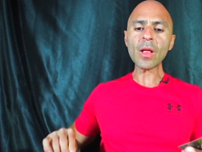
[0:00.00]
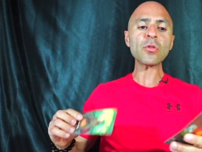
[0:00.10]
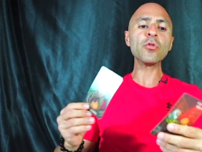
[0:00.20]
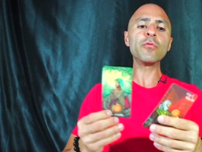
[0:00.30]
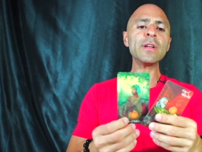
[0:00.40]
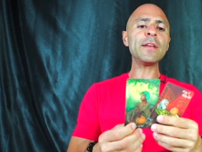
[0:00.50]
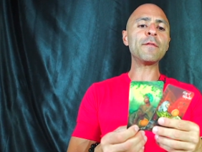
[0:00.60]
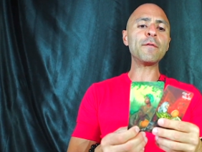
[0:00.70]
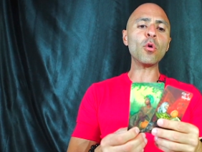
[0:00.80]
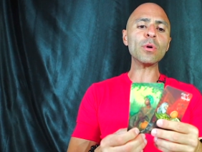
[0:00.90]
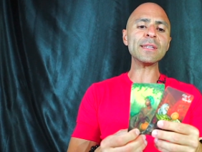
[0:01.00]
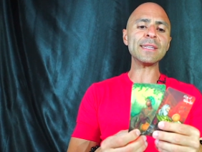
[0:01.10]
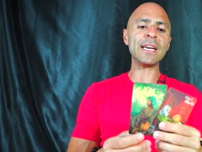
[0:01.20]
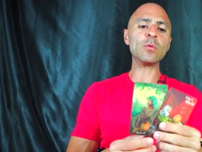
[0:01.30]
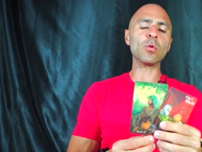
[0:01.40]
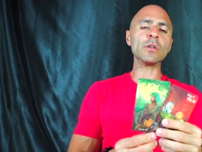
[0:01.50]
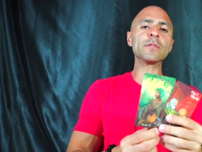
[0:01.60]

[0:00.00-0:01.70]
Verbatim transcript: to really focus inwards,